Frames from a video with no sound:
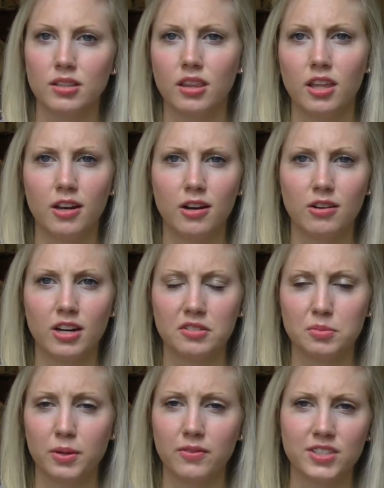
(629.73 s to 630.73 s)
you know, not
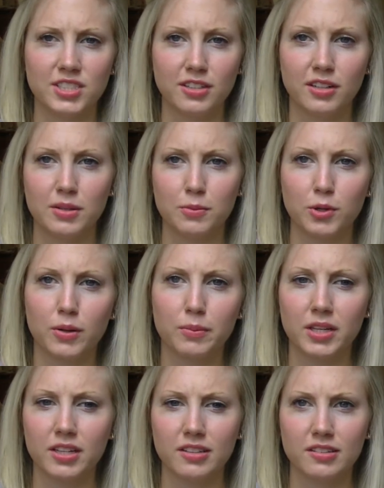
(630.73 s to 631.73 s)
as big of a deal anymore
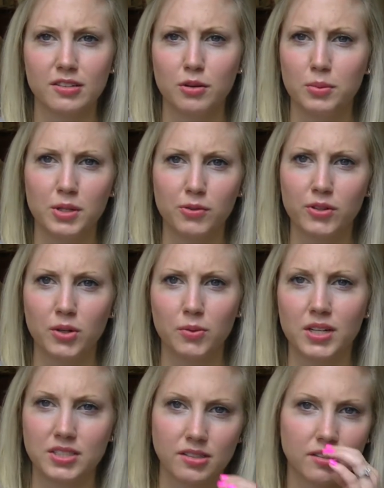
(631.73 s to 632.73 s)
because nobody really
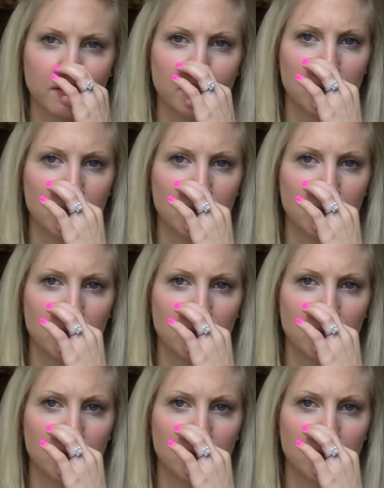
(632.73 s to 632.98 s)
watches,